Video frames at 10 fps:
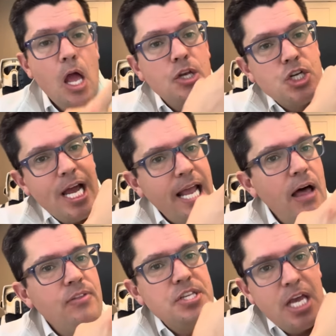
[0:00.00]
Check
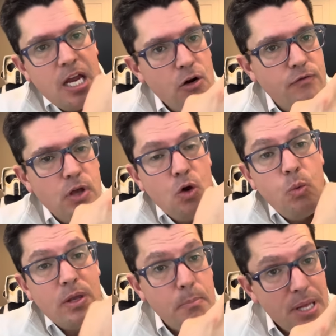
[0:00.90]
out this interview
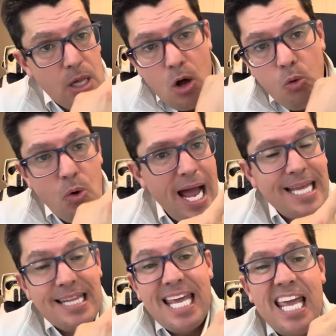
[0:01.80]
with Bill
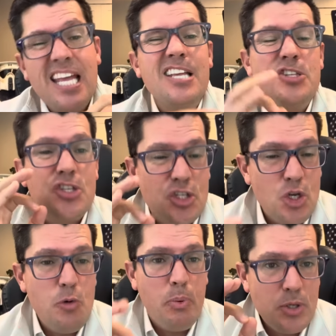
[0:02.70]
O'Reilly. It is
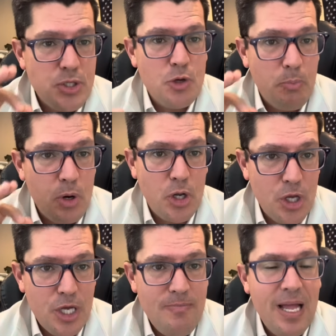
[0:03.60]
super, super
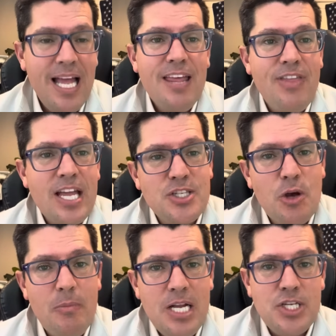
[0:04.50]
good. Thanks
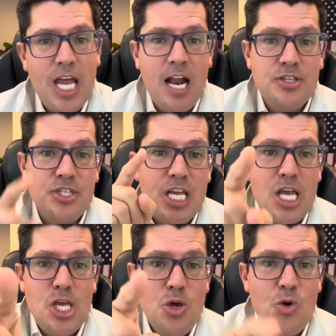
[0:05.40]
so much, and I'll see
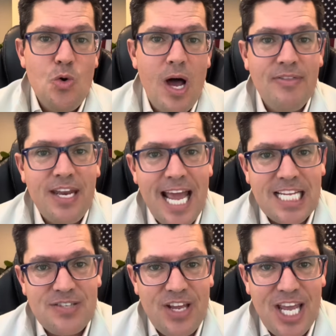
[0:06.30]
you on the
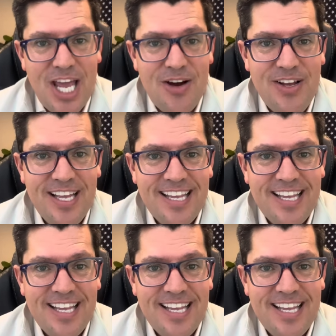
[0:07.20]
next video.